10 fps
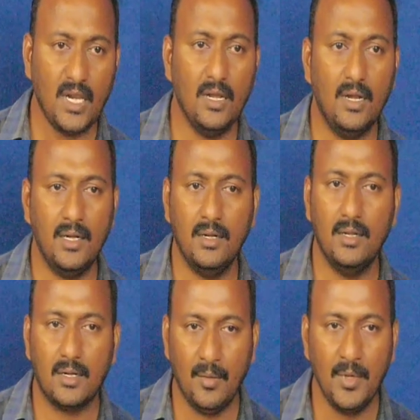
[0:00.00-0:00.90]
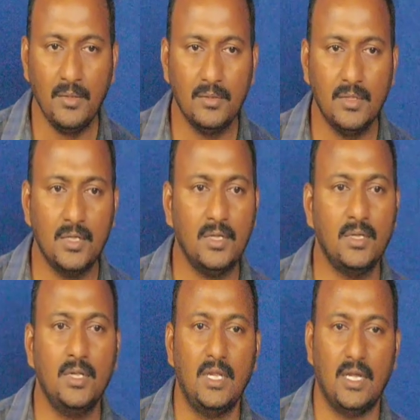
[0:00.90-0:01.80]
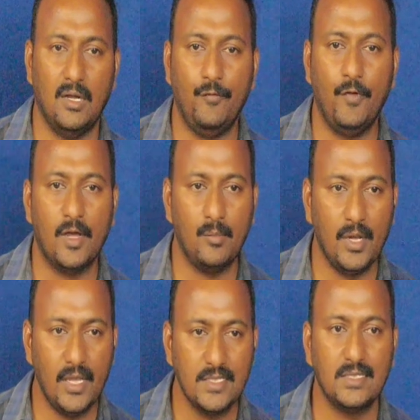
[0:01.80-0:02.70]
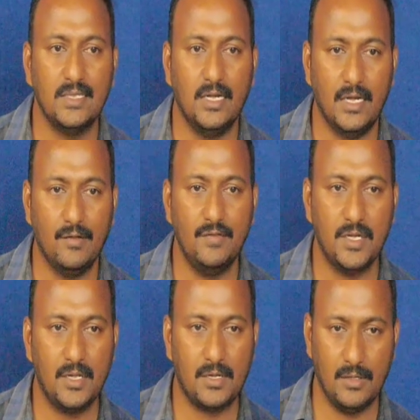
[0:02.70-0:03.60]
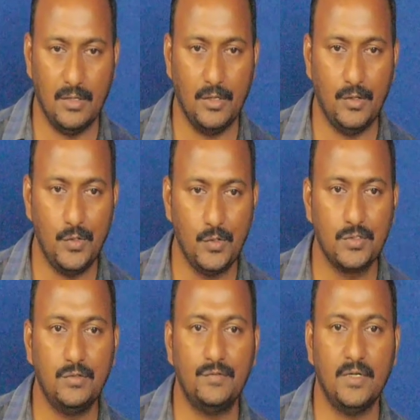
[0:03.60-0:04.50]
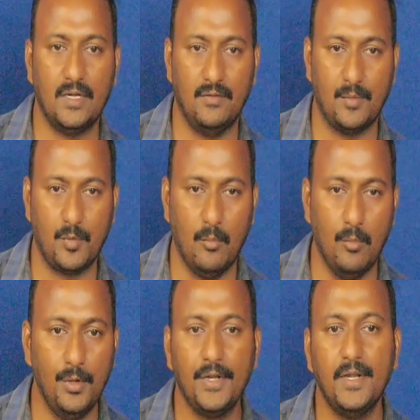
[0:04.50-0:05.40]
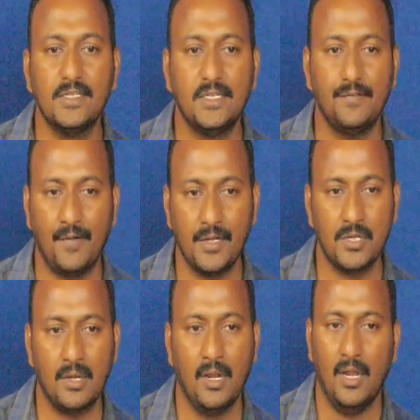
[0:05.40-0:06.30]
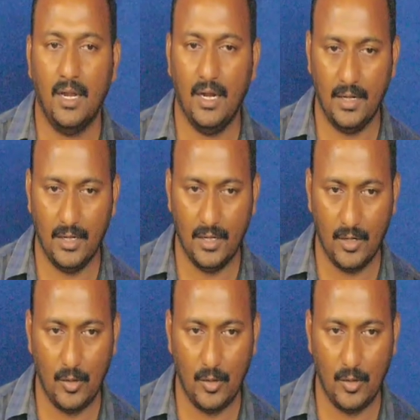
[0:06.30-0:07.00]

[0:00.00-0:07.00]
And coming to the formulas which are used for our probability density function and